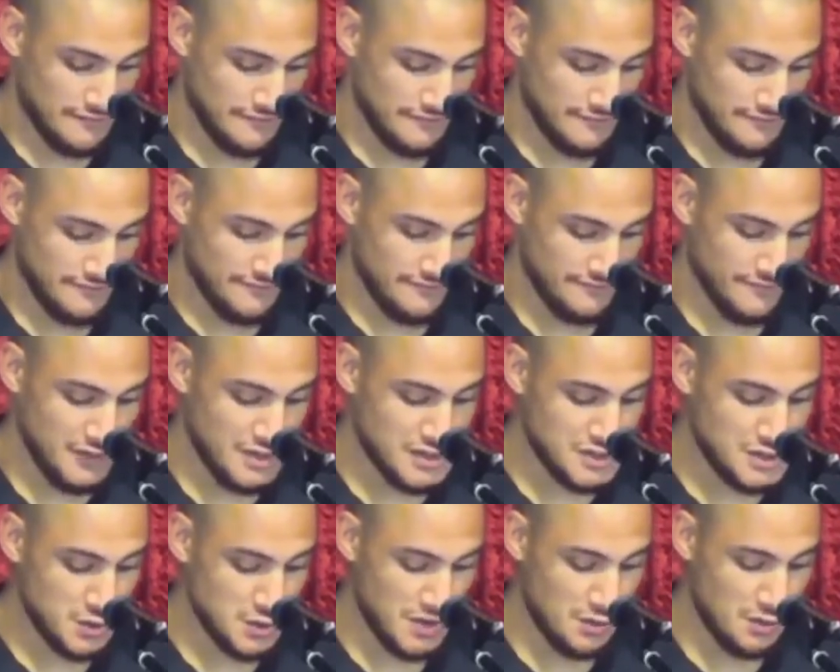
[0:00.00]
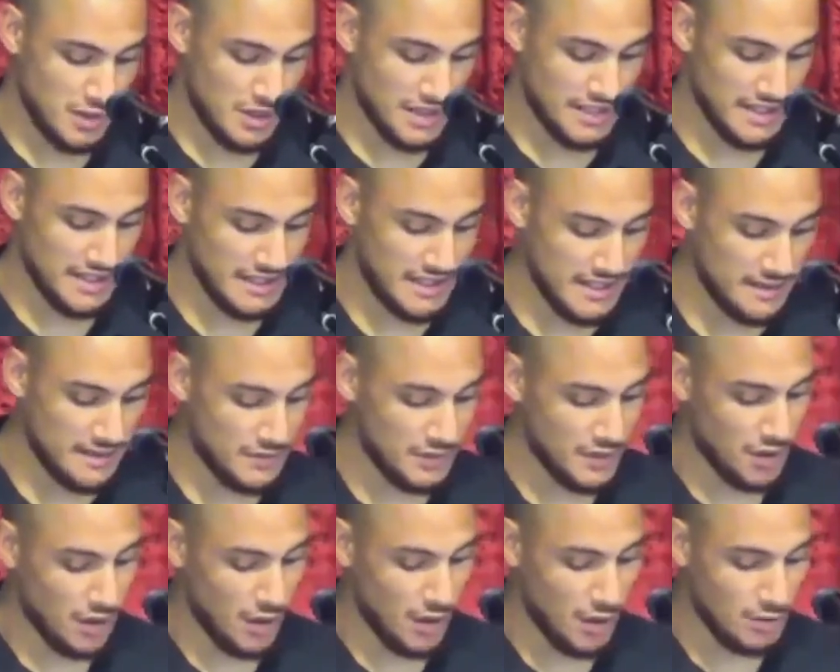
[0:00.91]
Verse 21, in him the
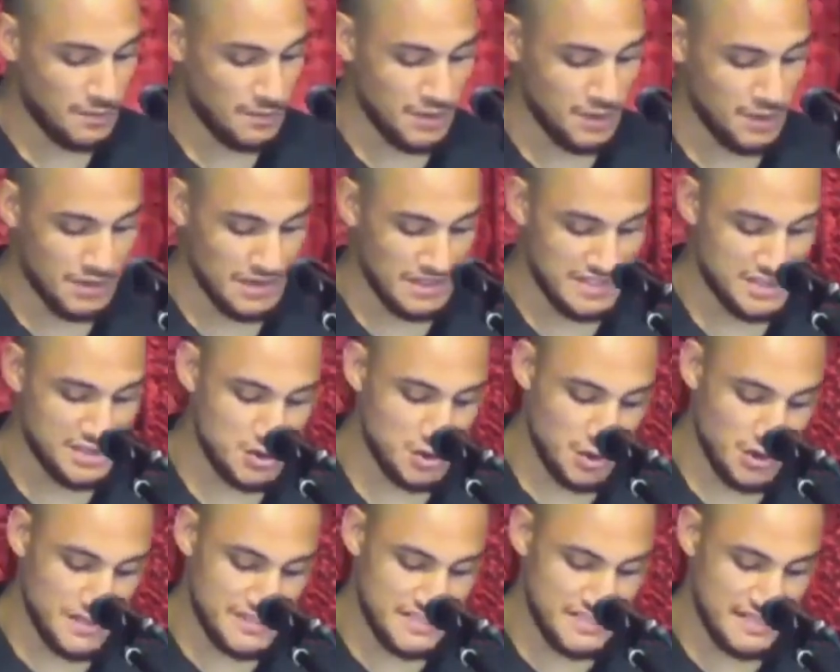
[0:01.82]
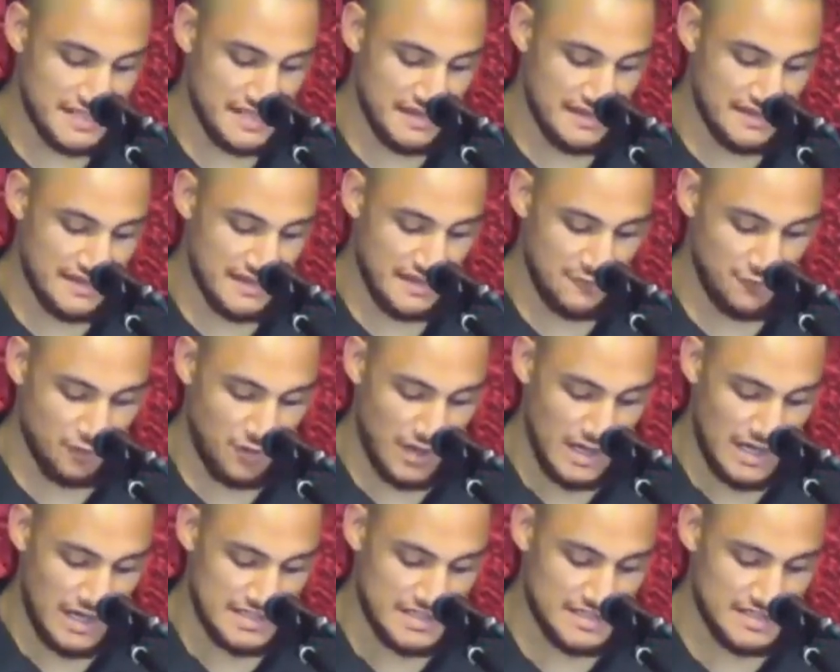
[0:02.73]
whole building is joined together and
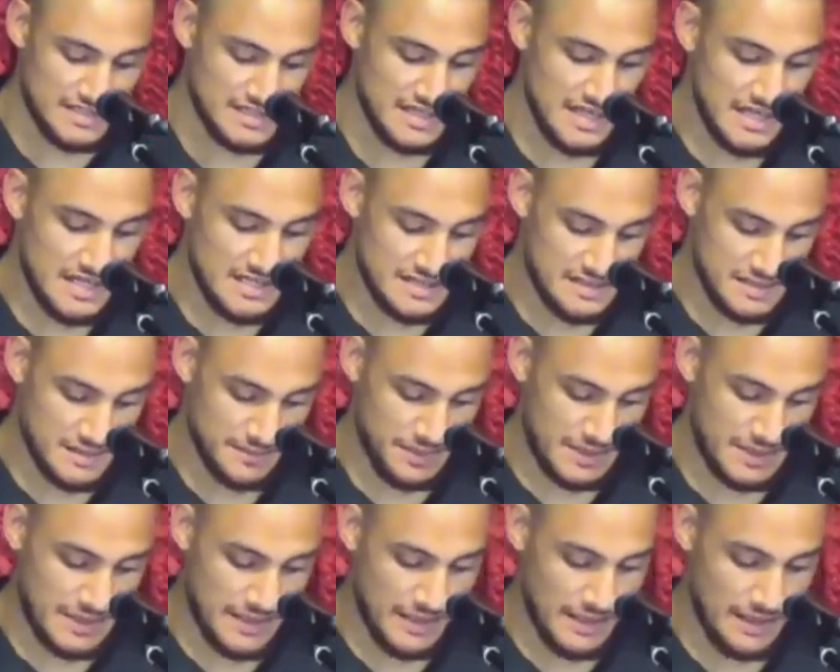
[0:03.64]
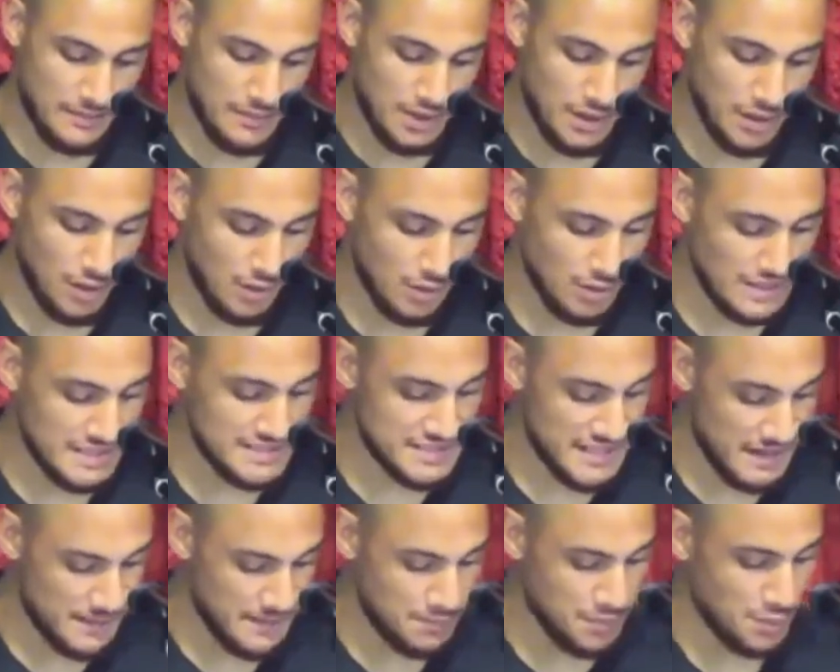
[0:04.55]
rises to become a holy
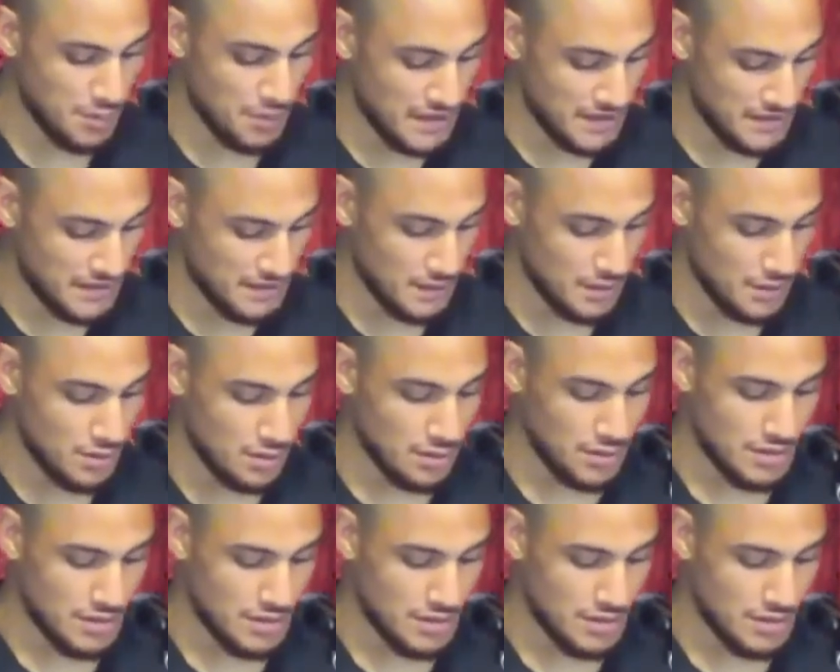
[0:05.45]
temple in the Lord.